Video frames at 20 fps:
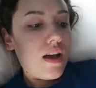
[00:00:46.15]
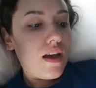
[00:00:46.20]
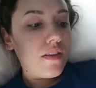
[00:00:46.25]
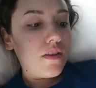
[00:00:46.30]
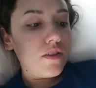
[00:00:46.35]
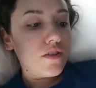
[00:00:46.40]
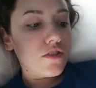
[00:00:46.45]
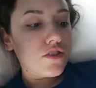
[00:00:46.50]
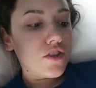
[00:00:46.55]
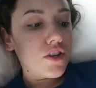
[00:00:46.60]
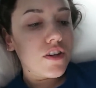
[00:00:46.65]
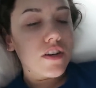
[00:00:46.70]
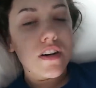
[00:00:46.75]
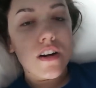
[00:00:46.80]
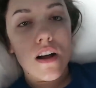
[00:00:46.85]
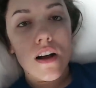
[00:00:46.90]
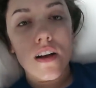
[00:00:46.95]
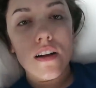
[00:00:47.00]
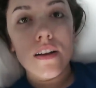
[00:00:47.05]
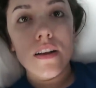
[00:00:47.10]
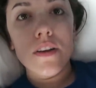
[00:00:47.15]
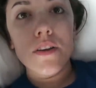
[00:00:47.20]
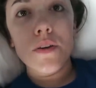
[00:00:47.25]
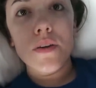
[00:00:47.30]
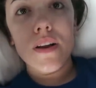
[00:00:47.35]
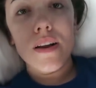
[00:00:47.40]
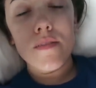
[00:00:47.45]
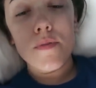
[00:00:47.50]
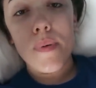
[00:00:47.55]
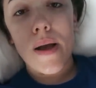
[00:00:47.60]
and then just turn it on and
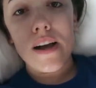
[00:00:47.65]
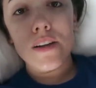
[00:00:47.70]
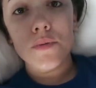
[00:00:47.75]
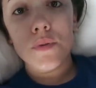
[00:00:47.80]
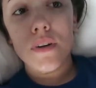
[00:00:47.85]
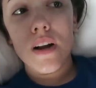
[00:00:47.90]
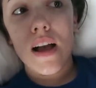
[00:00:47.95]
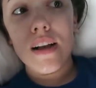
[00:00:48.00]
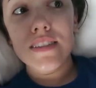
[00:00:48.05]
you can have a password.